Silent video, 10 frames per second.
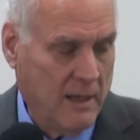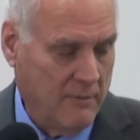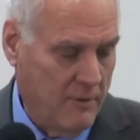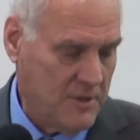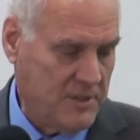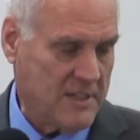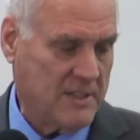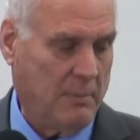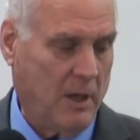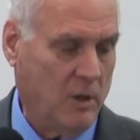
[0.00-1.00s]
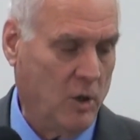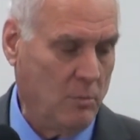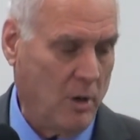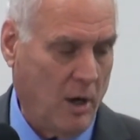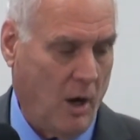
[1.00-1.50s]
Verse 6 Among whom
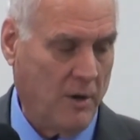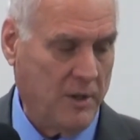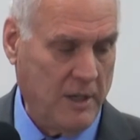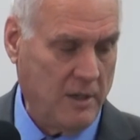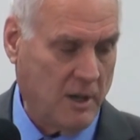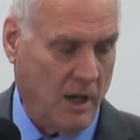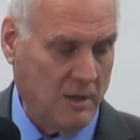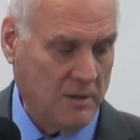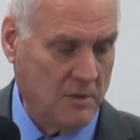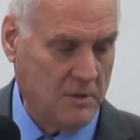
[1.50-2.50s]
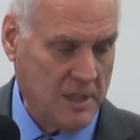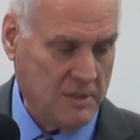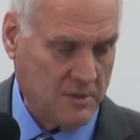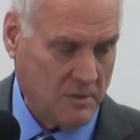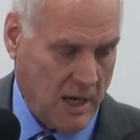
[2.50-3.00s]
are ye called to
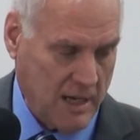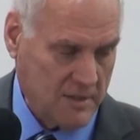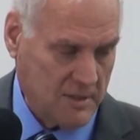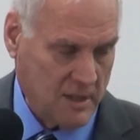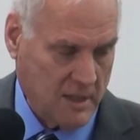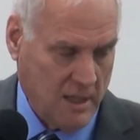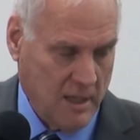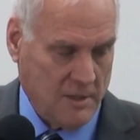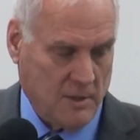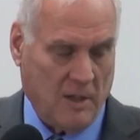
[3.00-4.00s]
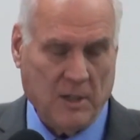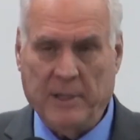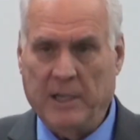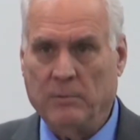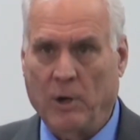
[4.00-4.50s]
Jesus Christ, to all that
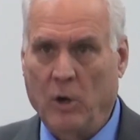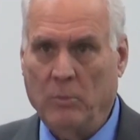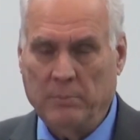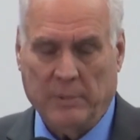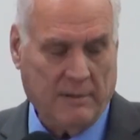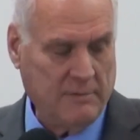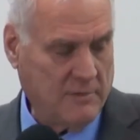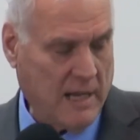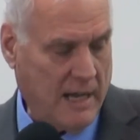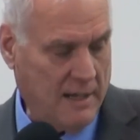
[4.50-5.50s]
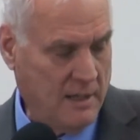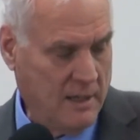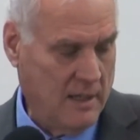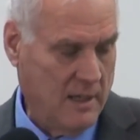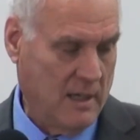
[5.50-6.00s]
be in Rome, beloved of God,
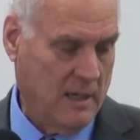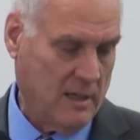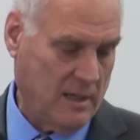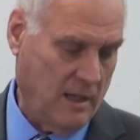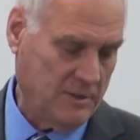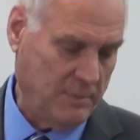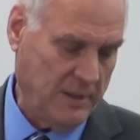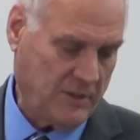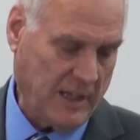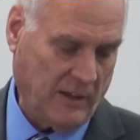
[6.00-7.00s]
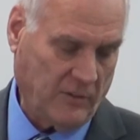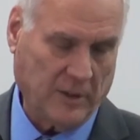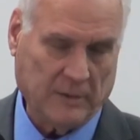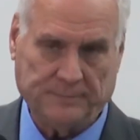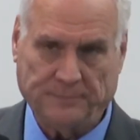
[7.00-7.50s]
called to be saints.
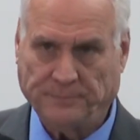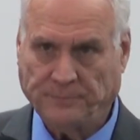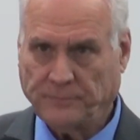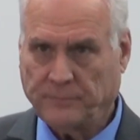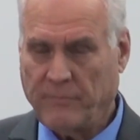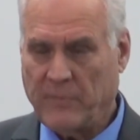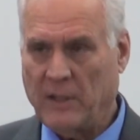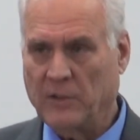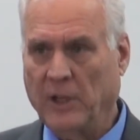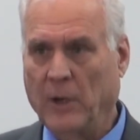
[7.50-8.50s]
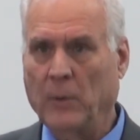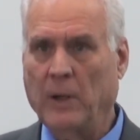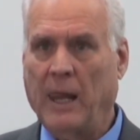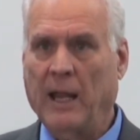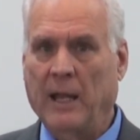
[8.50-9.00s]
So
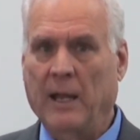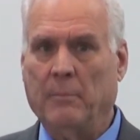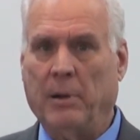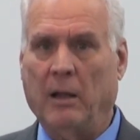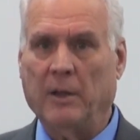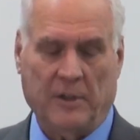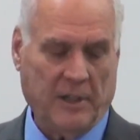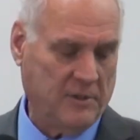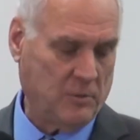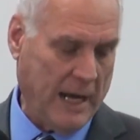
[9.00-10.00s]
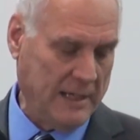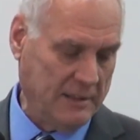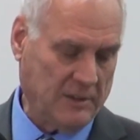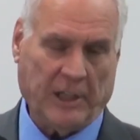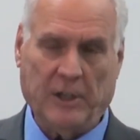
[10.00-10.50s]
Paul is writing
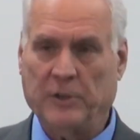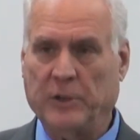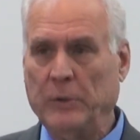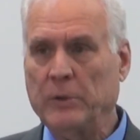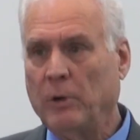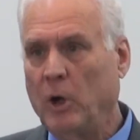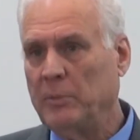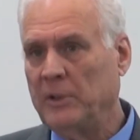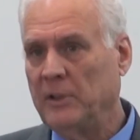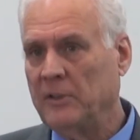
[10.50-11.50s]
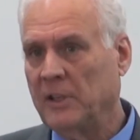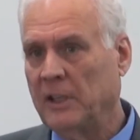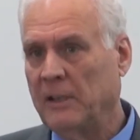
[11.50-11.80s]
this letter to the Romans,